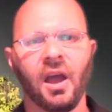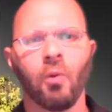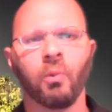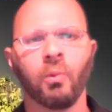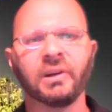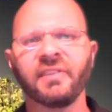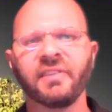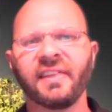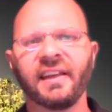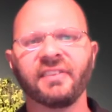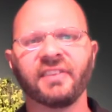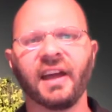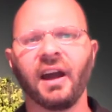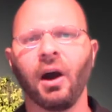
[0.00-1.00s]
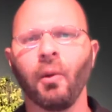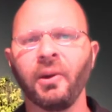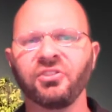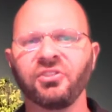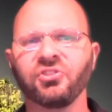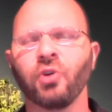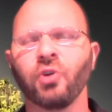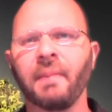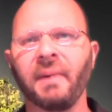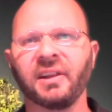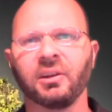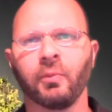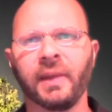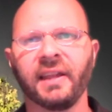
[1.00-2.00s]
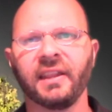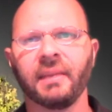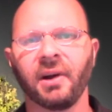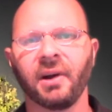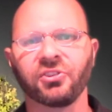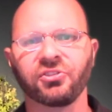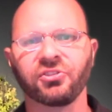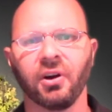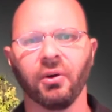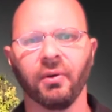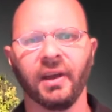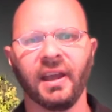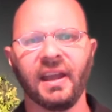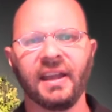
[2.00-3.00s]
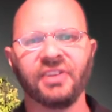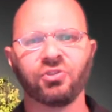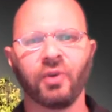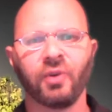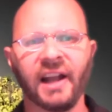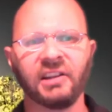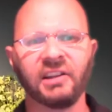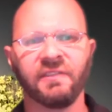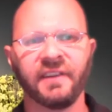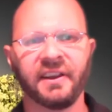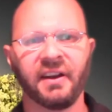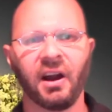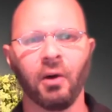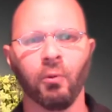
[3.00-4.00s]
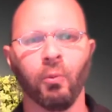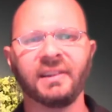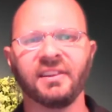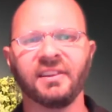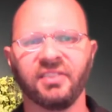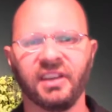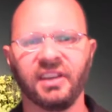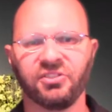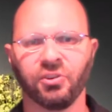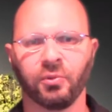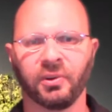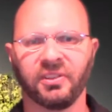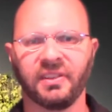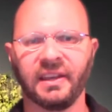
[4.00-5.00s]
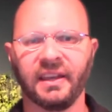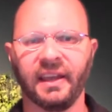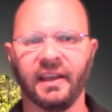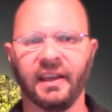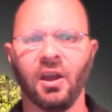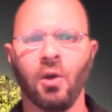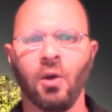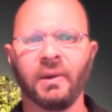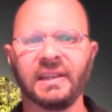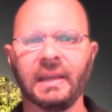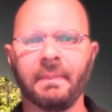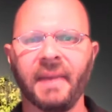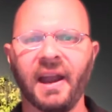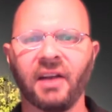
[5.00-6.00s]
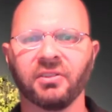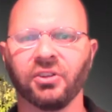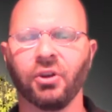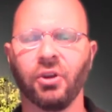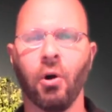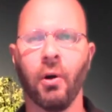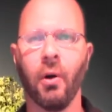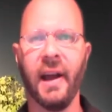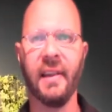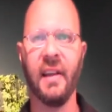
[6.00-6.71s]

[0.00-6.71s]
One of the things I always enjoy about the weekly Parsha is trying to figure out what the sages were thinking when they paired the Torah and the